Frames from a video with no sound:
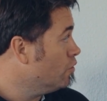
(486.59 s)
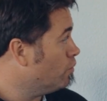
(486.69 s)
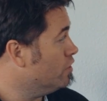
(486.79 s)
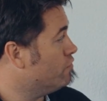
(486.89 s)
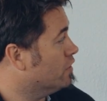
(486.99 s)

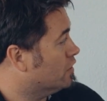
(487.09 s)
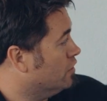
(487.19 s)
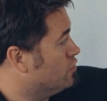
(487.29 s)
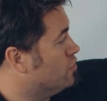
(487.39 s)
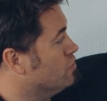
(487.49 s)
When the
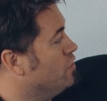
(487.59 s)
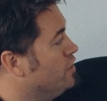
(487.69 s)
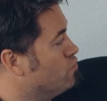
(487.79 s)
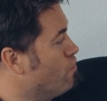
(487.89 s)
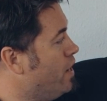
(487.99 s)
vehicle
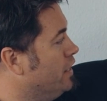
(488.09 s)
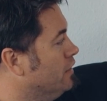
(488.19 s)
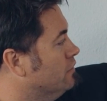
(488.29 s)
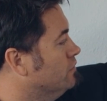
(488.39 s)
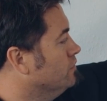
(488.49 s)
is ready,